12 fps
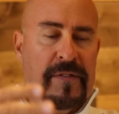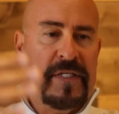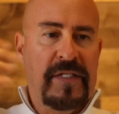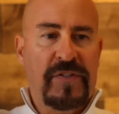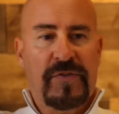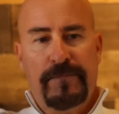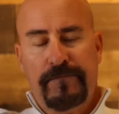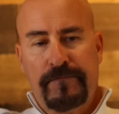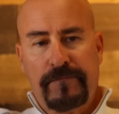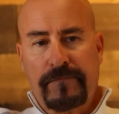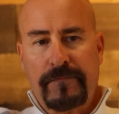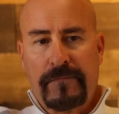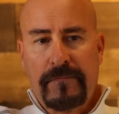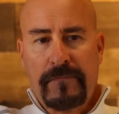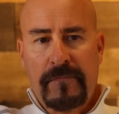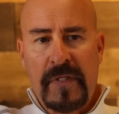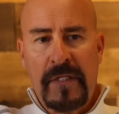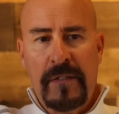these
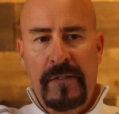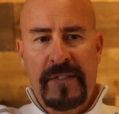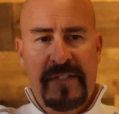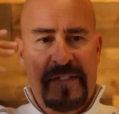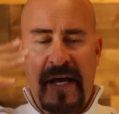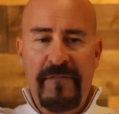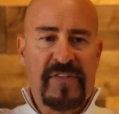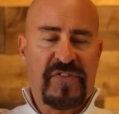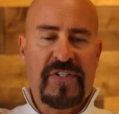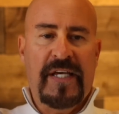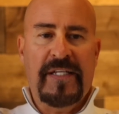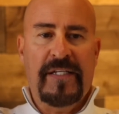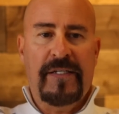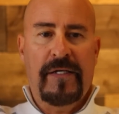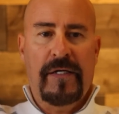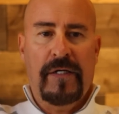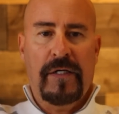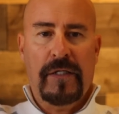devastated
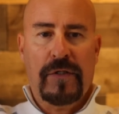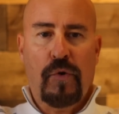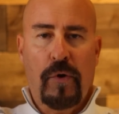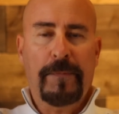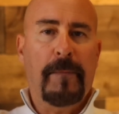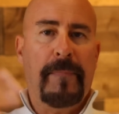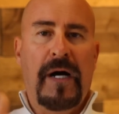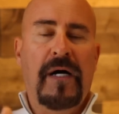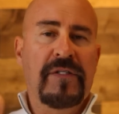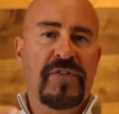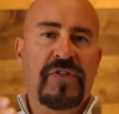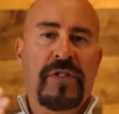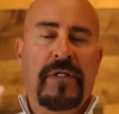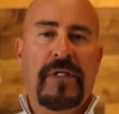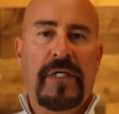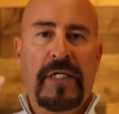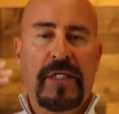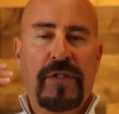corporate bonds
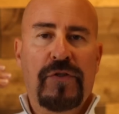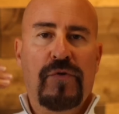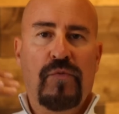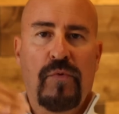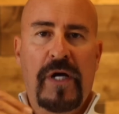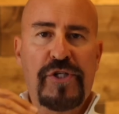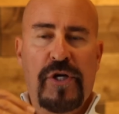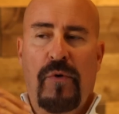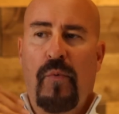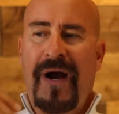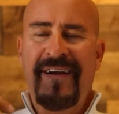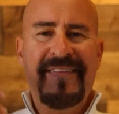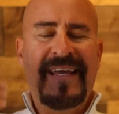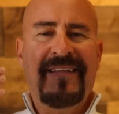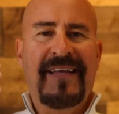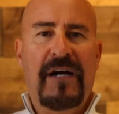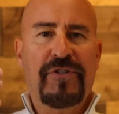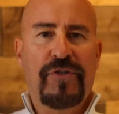in Russia? Why are they
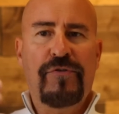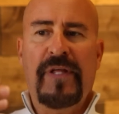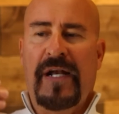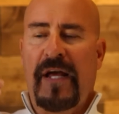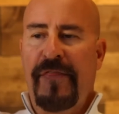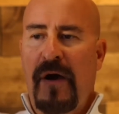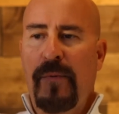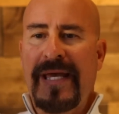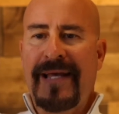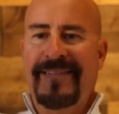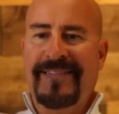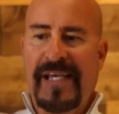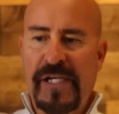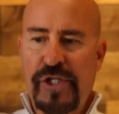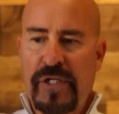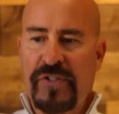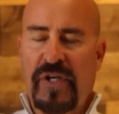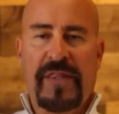allowed to do that? I thought we had
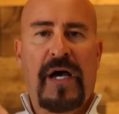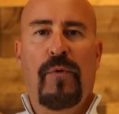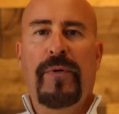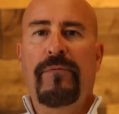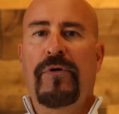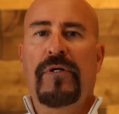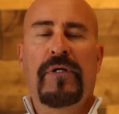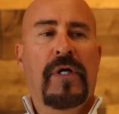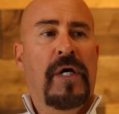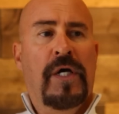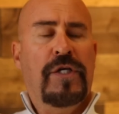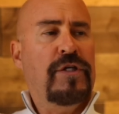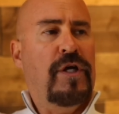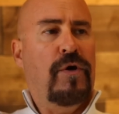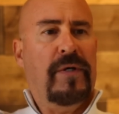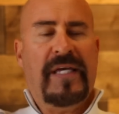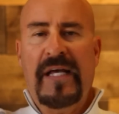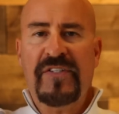sanctions. I thought we were, you
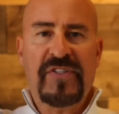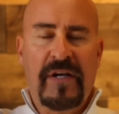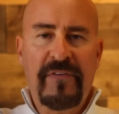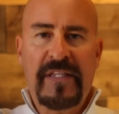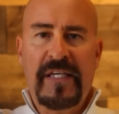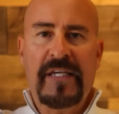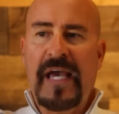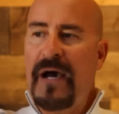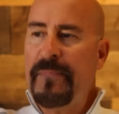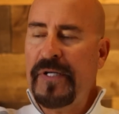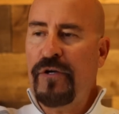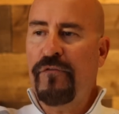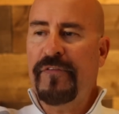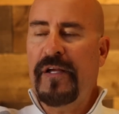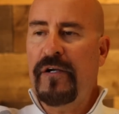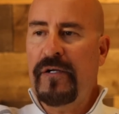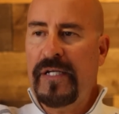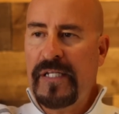know, against everything happening over
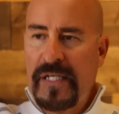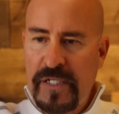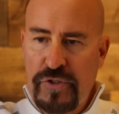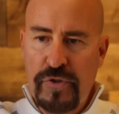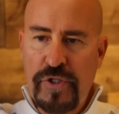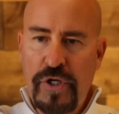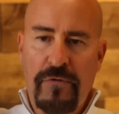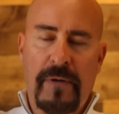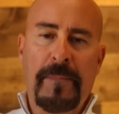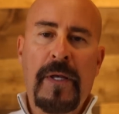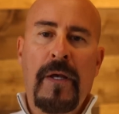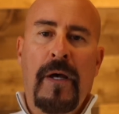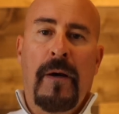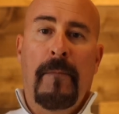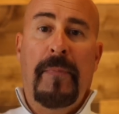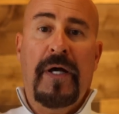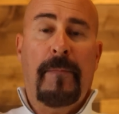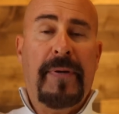there in Eastern Europe.
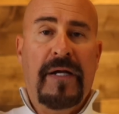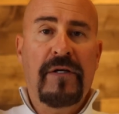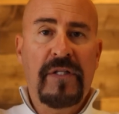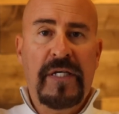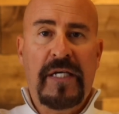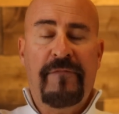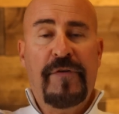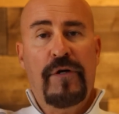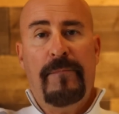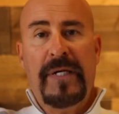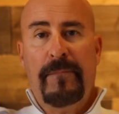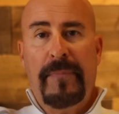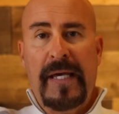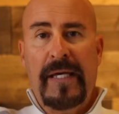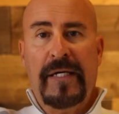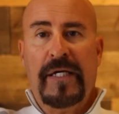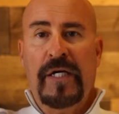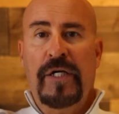But apparently, if you're a big
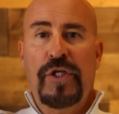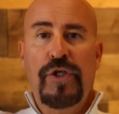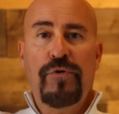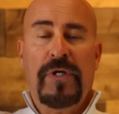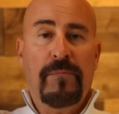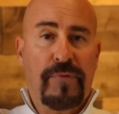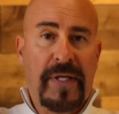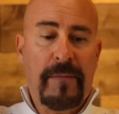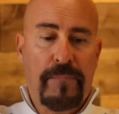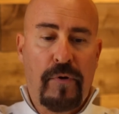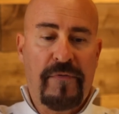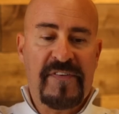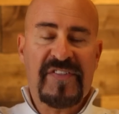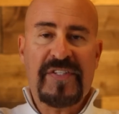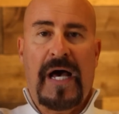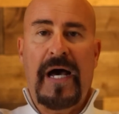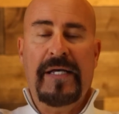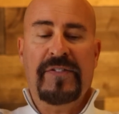bank, you can play both
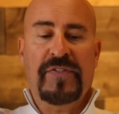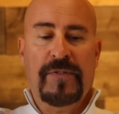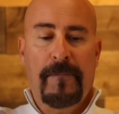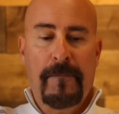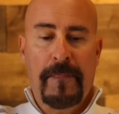sides.